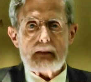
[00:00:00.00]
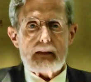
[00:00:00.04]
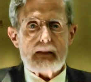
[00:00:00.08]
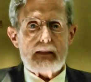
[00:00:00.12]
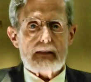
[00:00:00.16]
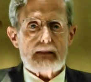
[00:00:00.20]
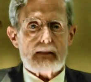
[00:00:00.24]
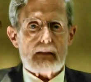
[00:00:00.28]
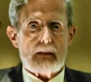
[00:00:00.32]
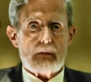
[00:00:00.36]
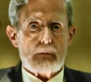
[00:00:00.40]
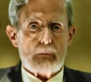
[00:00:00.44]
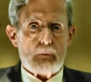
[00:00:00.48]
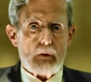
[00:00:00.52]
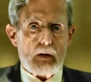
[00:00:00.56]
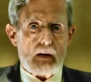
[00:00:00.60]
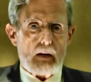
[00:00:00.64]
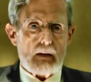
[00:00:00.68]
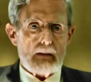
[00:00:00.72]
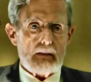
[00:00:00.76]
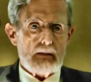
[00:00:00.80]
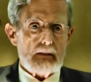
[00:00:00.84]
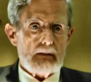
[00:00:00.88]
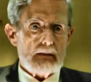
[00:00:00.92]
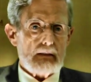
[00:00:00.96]
He said,
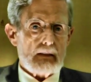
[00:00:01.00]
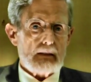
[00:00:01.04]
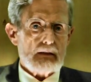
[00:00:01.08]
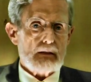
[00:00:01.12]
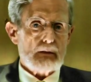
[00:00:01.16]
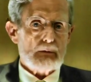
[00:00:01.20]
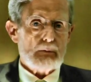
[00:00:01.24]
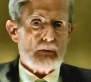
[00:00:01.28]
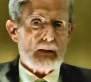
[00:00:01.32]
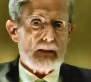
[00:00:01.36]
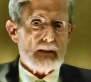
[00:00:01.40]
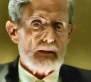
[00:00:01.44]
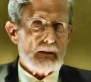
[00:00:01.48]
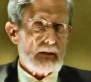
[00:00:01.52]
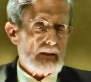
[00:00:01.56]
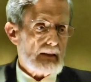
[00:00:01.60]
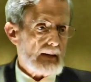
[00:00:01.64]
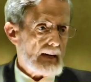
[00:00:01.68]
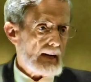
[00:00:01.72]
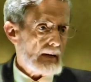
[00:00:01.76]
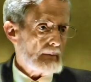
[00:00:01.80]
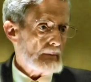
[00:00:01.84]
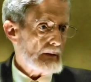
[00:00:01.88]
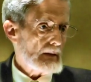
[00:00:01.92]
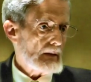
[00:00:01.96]
What? This is why you
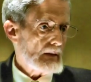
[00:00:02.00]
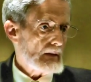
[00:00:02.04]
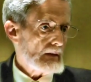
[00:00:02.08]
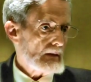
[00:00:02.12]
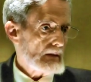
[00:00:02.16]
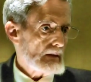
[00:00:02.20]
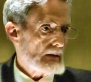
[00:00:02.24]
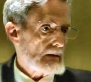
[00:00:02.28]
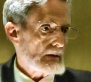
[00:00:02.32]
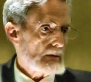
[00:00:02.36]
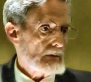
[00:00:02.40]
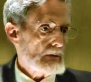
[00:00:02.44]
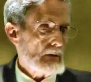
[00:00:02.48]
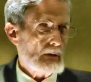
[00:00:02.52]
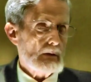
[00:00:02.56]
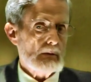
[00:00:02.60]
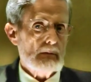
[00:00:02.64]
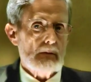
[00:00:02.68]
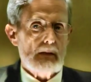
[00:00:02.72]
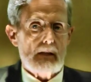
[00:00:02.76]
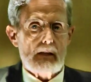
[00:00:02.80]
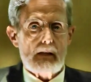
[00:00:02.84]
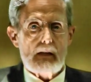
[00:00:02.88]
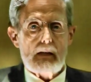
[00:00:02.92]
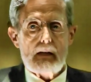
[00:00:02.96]
came here to
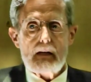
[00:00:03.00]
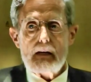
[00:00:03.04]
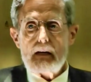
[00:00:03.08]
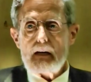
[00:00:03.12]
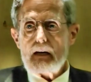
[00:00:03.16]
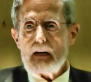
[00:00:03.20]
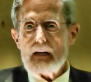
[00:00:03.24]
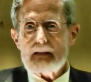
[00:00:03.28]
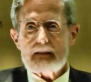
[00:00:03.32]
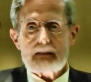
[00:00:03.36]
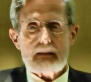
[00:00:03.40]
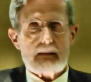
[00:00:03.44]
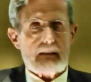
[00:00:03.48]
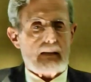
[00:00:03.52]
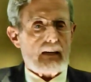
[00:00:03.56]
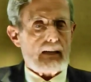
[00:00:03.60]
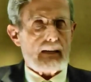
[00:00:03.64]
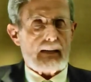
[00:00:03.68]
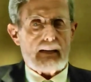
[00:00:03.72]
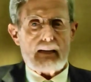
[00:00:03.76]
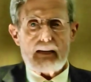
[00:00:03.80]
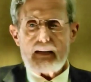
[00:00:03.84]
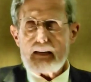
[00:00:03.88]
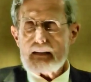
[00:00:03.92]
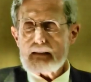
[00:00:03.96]
Rome? I said, I
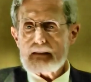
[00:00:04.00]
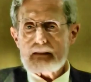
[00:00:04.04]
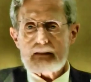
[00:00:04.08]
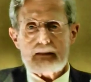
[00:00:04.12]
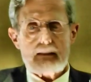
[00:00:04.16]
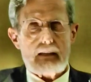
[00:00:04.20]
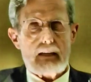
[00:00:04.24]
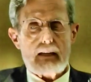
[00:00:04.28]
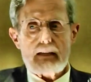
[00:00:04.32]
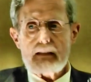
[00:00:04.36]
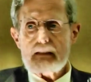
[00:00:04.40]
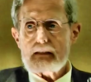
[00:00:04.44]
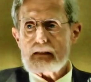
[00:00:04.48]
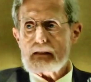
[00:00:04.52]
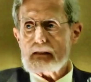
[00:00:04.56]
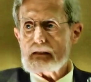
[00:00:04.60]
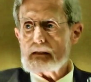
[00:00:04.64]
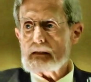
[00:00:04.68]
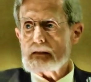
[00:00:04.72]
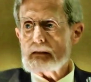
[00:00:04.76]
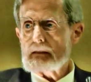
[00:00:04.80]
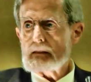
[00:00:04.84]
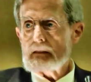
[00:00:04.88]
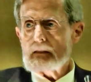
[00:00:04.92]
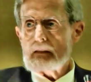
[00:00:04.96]
can't stand
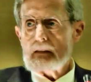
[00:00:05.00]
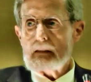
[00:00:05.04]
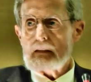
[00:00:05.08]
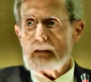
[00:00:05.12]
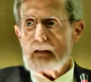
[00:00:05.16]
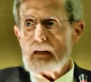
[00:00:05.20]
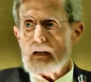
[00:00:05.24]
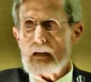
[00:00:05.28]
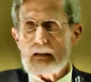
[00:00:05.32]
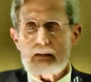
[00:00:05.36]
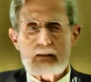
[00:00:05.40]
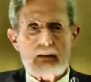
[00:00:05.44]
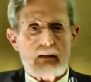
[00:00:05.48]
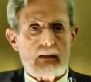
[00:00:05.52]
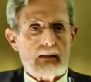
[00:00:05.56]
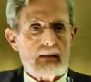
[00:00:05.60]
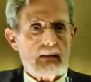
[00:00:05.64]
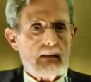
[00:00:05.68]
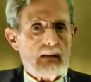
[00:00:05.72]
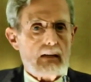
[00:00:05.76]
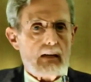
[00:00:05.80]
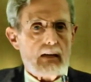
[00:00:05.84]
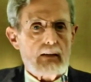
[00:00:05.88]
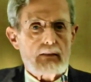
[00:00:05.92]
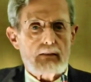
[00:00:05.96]
it. I've got,
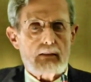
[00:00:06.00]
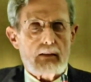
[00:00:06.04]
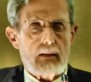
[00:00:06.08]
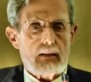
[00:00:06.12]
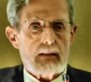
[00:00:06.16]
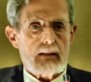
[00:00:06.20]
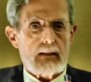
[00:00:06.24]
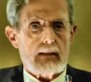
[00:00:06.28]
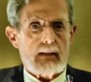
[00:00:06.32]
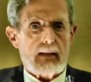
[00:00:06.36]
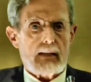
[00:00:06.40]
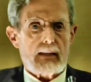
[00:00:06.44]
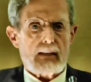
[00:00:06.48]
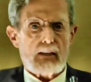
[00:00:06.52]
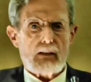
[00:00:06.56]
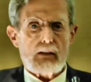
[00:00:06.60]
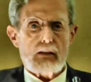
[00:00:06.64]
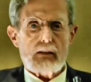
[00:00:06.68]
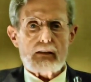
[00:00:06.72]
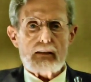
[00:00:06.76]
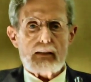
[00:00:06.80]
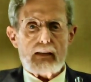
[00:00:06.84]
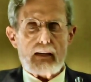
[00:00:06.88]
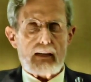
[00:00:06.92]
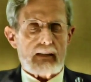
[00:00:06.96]
to, I've got to get
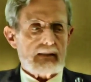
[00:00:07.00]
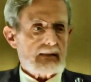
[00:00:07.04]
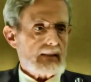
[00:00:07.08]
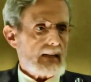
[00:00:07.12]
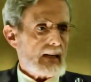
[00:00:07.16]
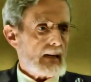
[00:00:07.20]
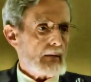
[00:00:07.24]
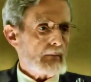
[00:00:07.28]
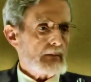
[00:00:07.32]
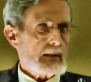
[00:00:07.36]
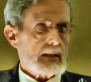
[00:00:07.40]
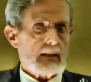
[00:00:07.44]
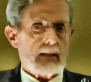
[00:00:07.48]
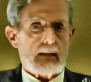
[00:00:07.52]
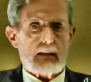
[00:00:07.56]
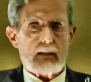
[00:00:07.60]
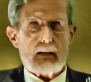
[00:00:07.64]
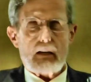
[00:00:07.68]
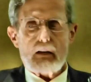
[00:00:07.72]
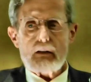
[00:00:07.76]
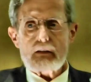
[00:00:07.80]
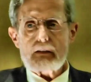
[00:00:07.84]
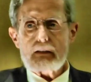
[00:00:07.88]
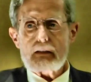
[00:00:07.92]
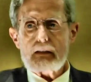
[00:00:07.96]
early exams and get
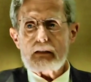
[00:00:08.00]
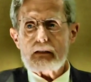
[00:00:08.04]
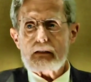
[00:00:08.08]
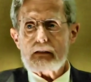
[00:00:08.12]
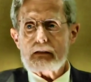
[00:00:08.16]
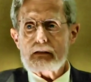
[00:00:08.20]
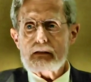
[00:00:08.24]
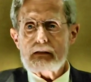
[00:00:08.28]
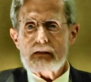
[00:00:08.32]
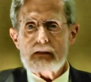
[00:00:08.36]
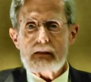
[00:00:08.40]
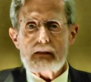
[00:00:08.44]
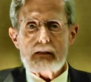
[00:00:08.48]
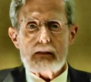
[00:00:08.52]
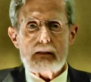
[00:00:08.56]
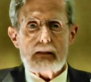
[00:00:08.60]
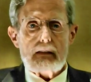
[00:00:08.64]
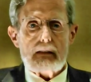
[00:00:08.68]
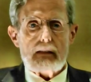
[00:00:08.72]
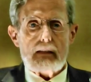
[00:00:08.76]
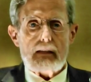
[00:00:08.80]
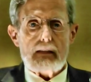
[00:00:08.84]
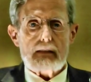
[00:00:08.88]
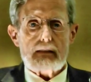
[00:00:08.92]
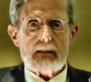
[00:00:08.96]
out of here.
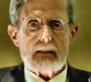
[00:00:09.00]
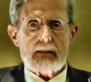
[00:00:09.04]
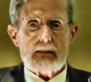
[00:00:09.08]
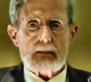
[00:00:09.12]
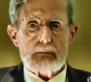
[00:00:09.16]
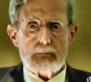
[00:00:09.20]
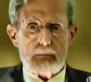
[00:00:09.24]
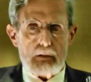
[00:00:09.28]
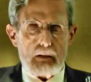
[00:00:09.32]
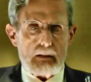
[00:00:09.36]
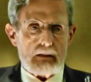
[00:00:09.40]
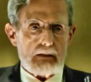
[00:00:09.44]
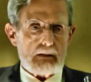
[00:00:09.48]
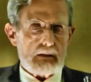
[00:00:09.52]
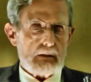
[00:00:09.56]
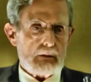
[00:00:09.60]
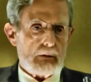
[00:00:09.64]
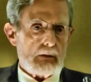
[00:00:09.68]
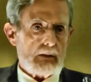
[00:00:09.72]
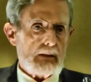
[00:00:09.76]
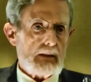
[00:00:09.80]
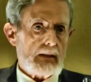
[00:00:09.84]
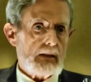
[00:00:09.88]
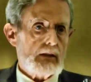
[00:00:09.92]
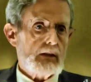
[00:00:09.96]
He said, You must
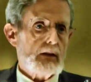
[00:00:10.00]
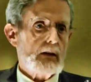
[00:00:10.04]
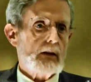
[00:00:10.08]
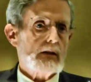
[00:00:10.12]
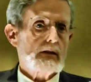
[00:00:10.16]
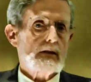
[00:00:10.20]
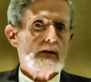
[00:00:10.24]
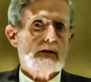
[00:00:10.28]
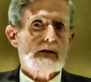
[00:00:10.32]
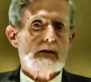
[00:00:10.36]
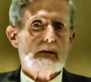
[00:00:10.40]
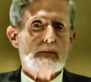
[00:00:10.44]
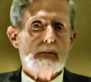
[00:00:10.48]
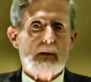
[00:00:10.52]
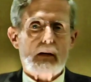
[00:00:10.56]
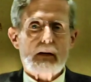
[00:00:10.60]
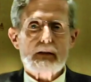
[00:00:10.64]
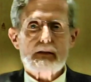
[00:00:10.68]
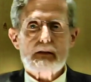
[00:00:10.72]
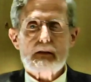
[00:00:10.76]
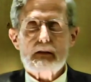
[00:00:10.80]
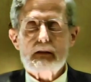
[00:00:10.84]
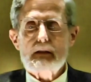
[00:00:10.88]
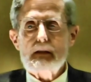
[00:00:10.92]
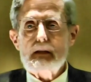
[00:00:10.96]
do it. And he talked to some
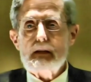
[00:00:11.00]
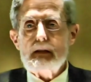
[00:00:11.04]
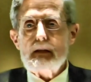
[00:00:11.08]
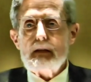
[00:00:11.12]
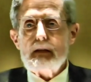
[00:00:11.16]
other